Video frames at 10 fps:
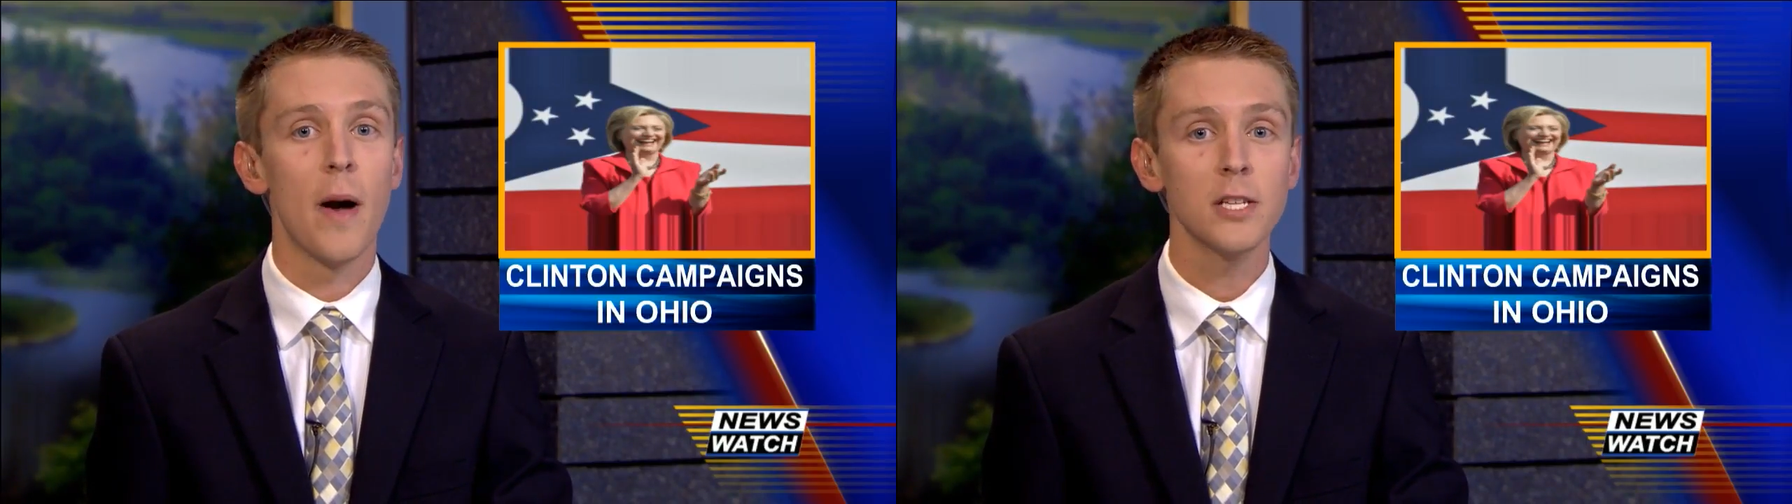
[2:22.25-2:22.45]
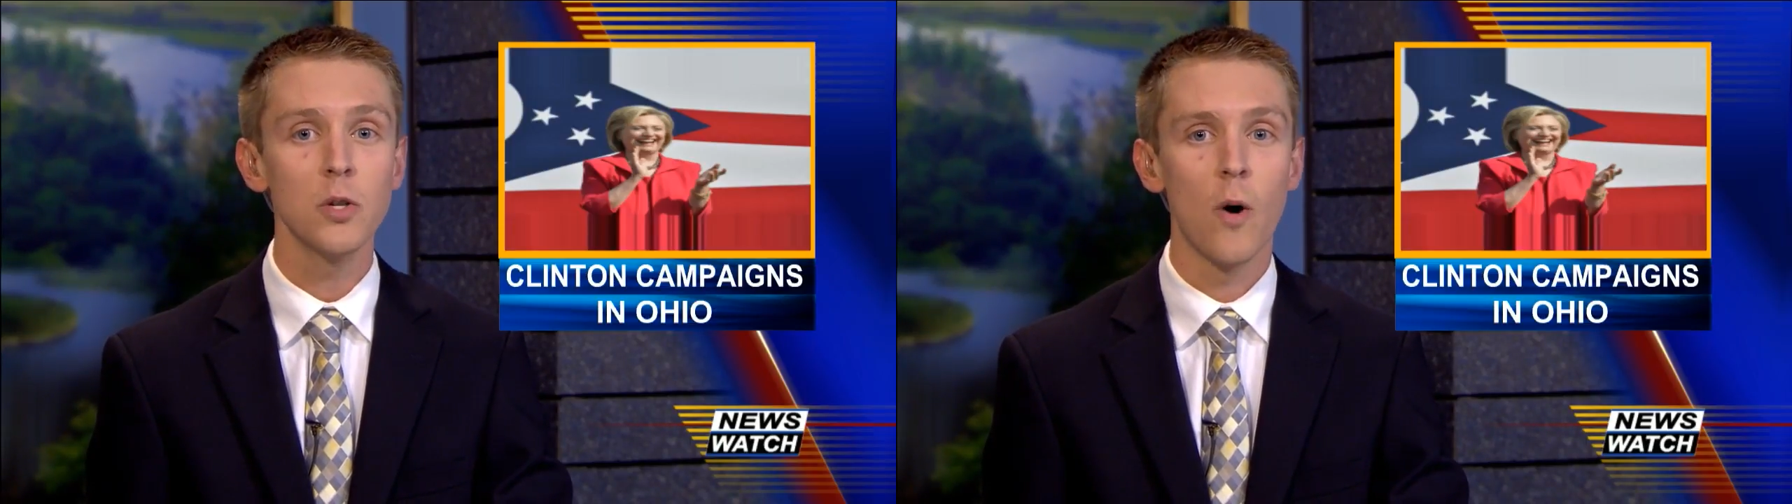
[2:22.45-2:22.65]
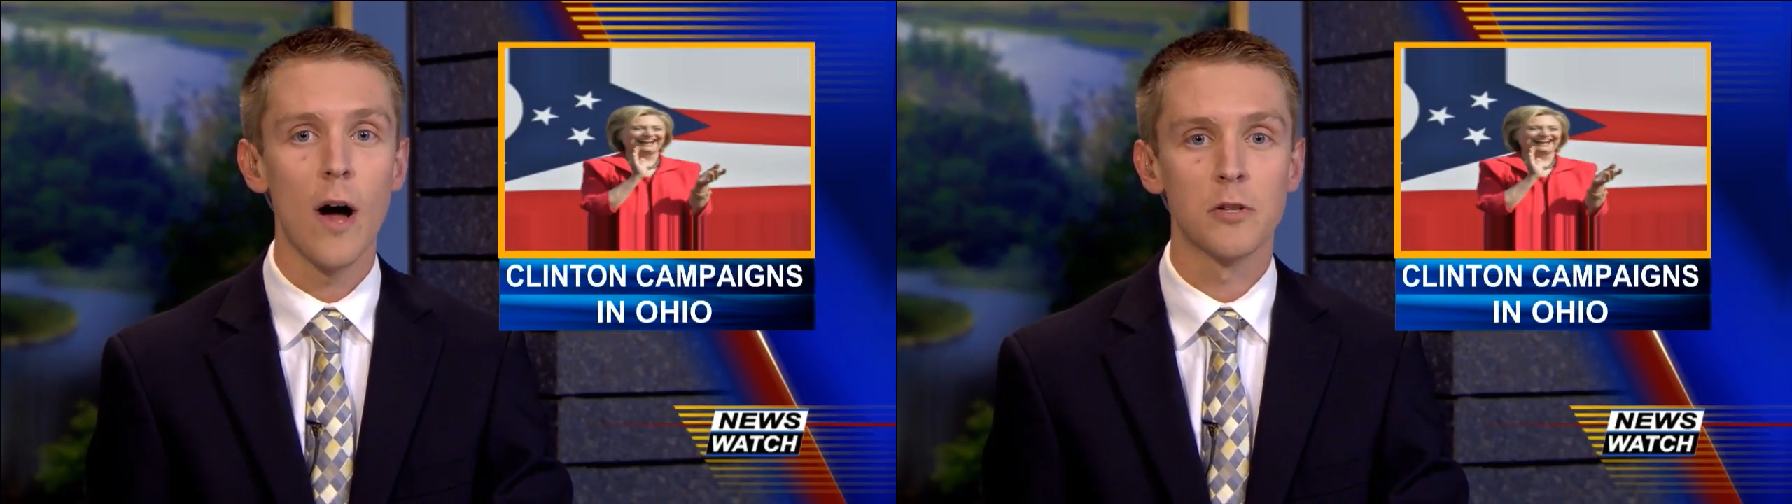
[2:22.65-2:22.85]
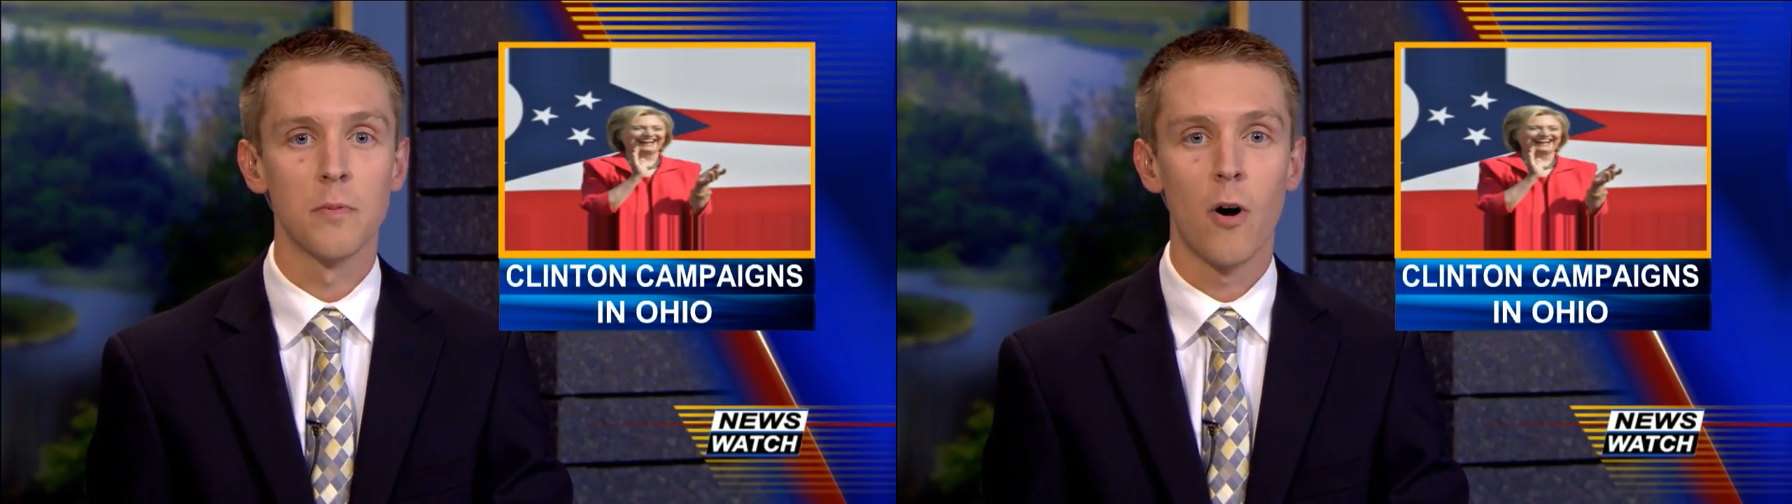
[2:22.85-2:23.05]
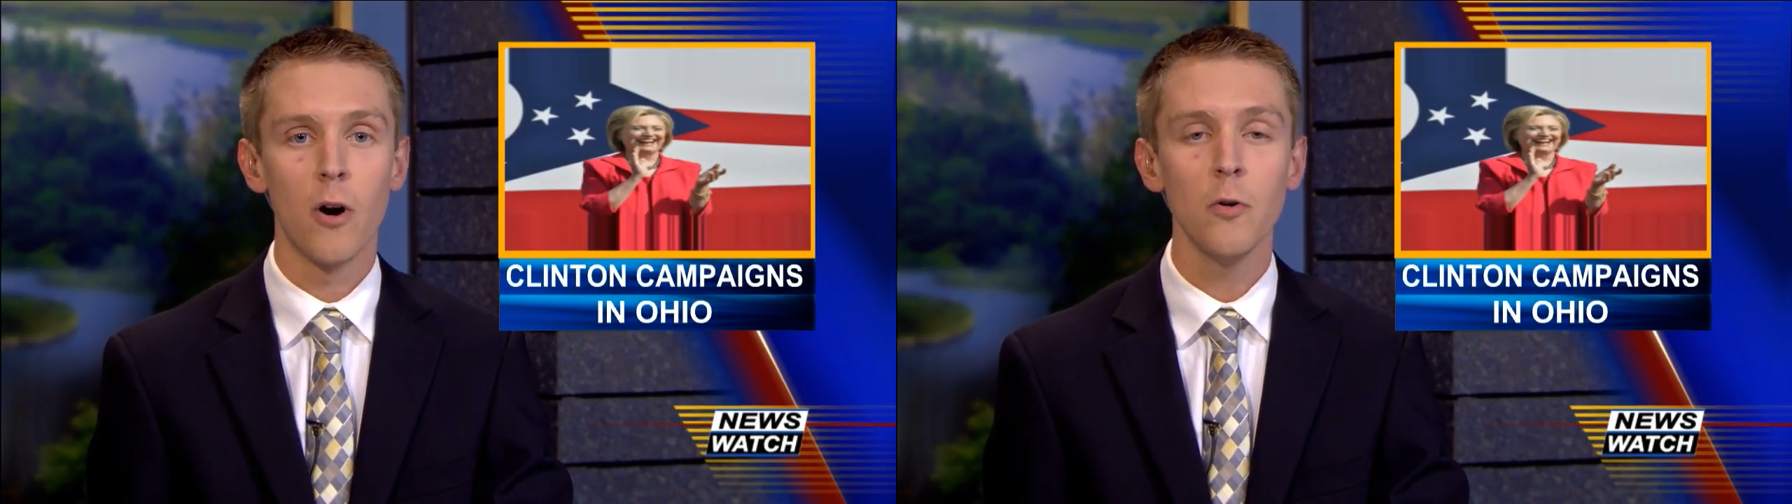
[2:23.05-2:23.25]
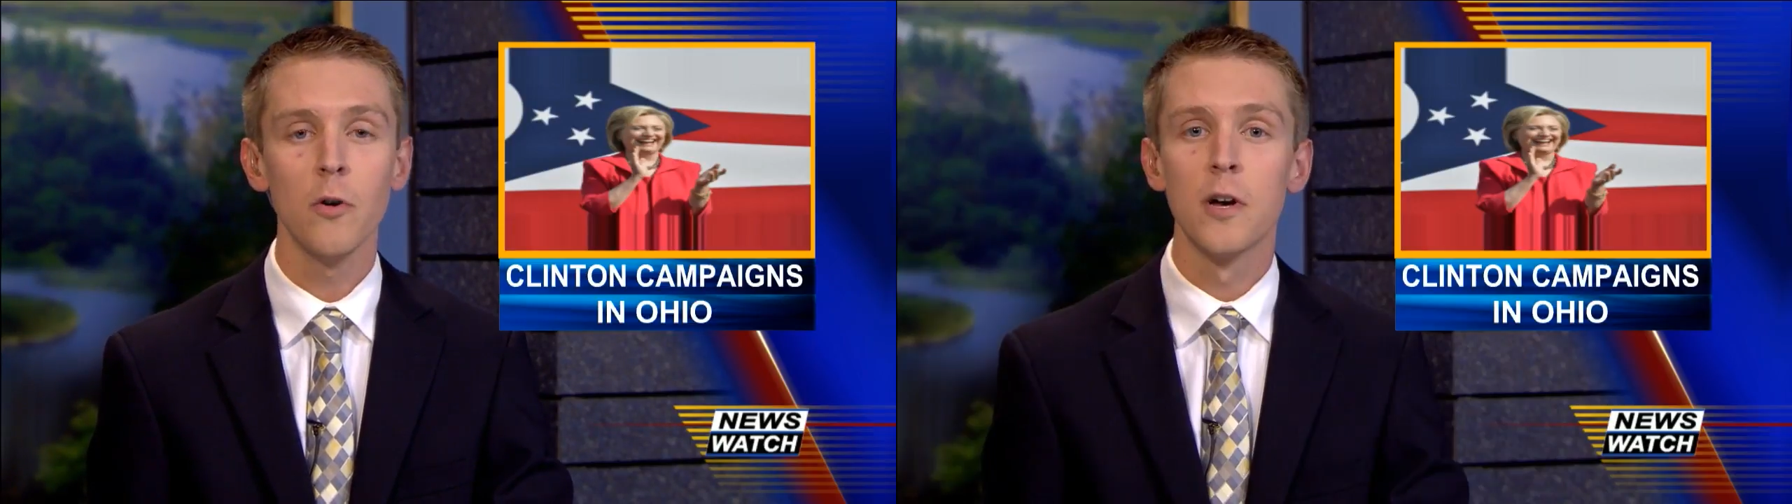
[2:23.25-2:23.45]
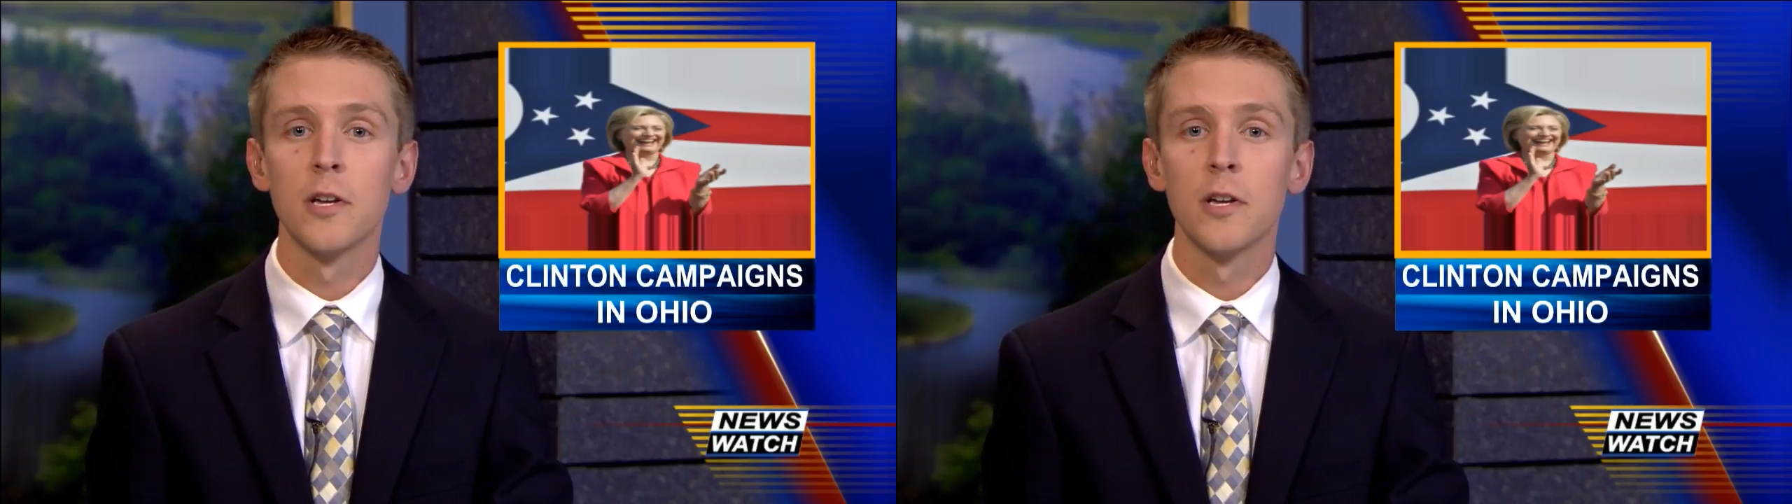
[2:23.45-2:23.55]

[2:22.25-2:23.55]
back to Ohio tomorrow